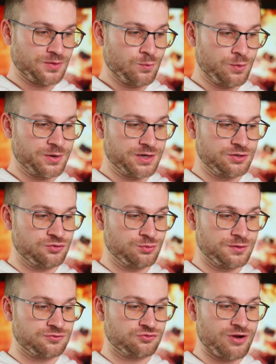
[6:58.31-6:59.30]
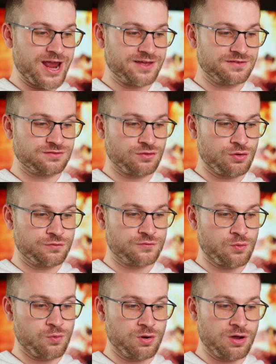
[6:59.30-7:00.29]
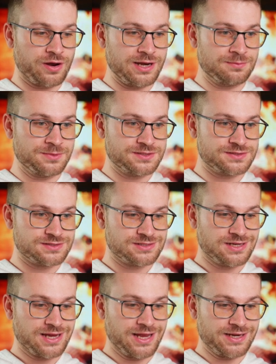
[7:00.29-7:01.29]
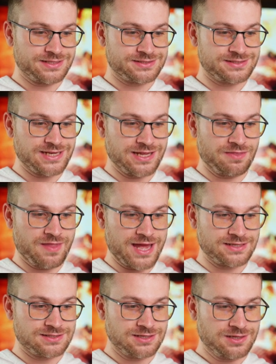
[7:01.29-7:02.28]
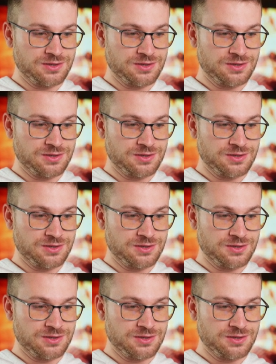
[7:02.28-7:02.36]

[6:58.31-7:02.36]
What we're gonna do is drag this over all our elements and extend that.